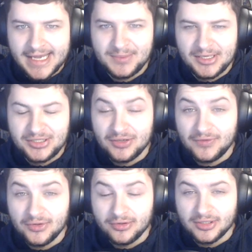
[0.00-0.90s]
especially
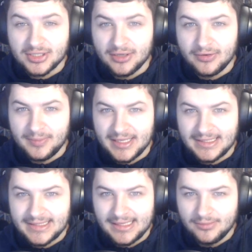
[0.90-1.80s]
if you're on a slower
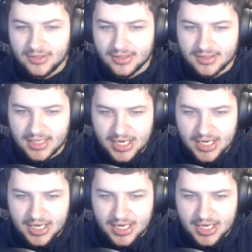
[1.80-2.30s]
PC because